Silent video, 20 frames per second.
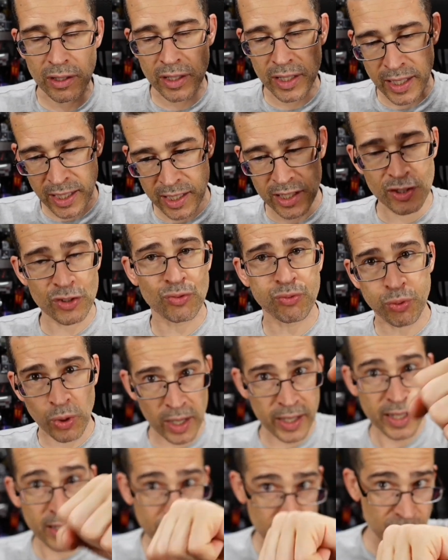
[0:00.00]
It is
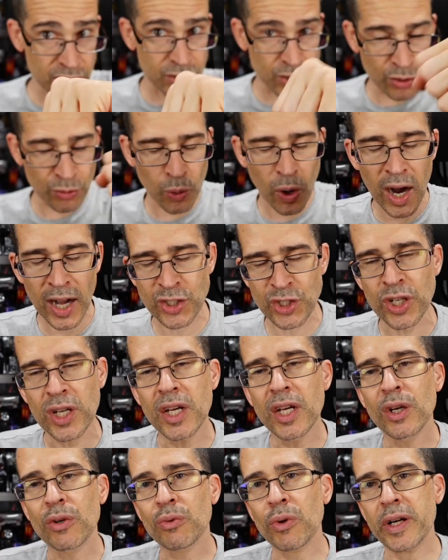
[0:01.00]
running, this new watch,
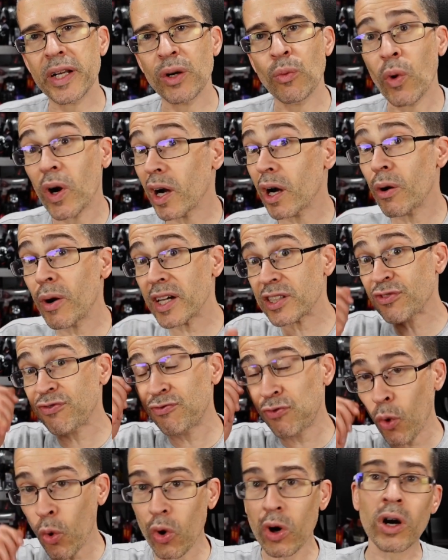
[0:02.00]
running Wear OS
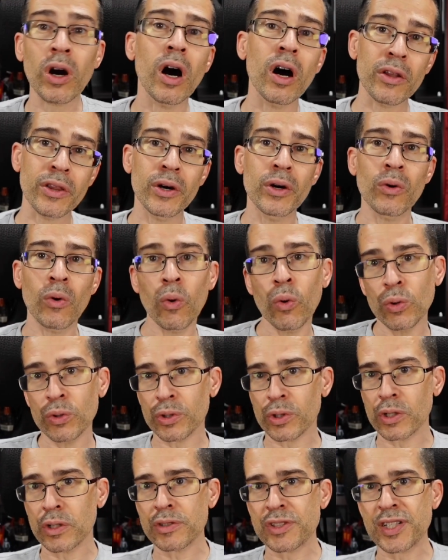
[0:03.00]
4, although
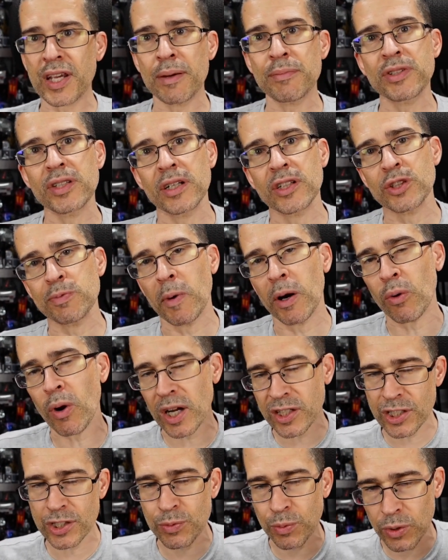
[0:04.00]
older Samsung
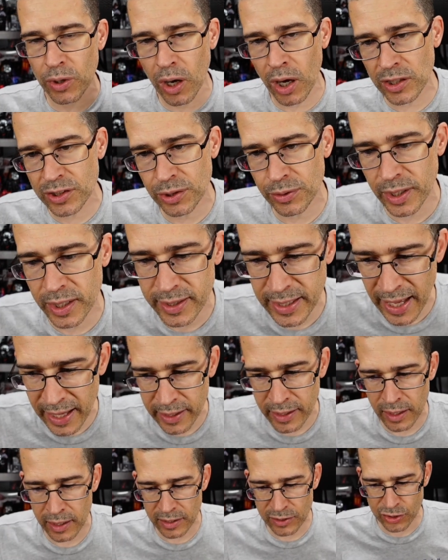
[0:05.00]
smartwatches will also get
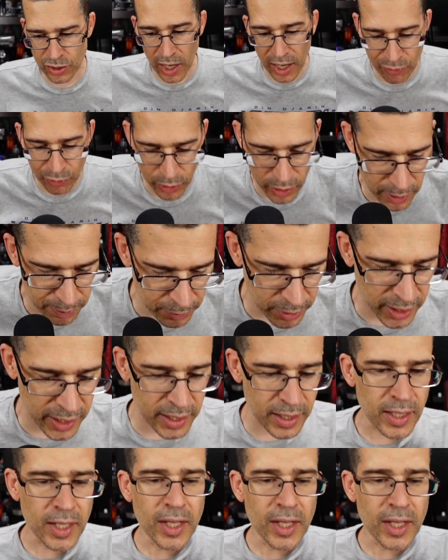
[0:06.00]
that software upgrade.